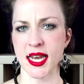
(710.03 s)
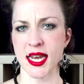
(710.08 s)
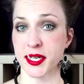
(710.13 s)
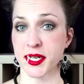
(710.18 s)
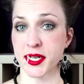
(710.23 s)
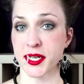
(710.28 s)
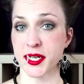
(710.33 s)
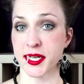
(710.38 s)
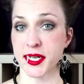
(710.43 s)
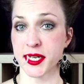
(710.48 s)

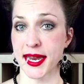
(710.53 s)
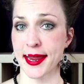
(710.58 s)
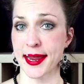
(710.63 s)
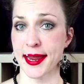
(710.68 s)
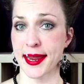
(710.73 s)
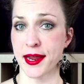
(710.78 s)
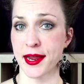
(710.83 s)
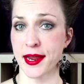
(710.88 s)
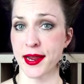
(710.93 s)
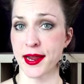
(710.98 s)
day on
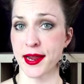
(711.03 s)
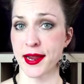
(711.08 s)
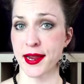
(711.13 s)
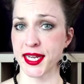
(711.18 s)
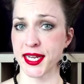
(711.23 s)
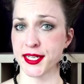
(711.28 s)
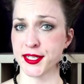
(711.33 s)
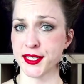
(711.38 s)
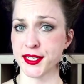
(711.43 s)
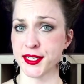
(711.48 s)
the internet
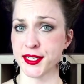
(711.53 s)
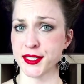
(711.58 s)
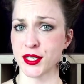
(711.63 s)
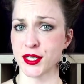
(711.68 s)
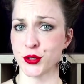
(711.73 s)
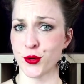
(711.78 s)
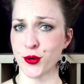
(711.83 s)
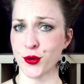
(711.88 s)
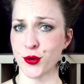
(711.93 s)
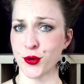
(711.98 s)
talking
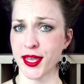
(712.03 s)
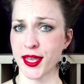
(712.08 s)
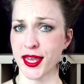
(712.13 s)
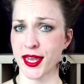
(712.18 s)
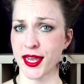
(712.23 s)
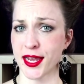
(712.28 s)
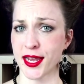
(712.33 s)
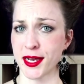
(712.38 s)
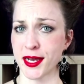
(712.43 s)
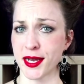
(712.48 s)
among
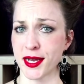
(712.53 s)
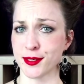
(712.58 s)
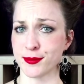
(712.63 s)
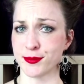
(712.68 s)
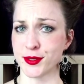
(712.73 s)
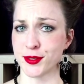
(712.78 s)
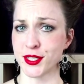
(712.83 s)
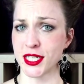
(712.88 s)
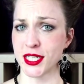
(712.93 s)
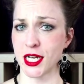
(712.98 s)
themselves
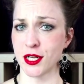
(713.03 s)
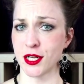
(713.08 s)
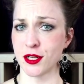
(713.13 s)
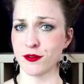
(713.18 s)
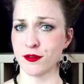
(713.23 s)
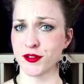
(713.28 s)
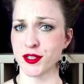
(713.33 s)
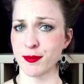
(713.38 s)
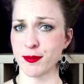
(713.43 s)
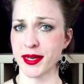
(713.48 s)
about,
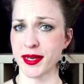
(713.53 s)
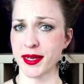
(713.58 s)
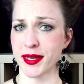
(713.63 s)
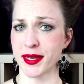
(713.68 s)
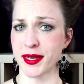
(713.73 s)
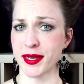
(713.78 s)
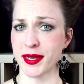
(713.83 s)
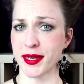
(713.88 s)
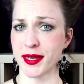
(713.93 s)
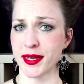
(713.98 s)
well,
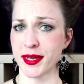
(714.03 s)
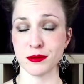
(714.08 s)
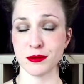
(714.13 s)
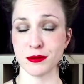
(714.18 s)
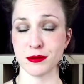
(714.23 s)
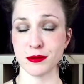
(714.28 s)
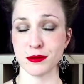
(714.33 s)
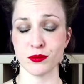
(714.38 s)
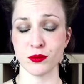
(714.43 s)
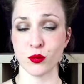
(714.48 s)

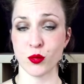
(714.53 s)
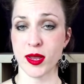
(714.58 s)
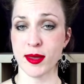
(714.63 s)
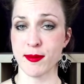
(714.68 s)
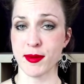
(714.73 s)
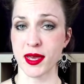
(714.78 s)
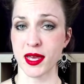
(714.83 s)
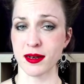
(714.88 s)
women.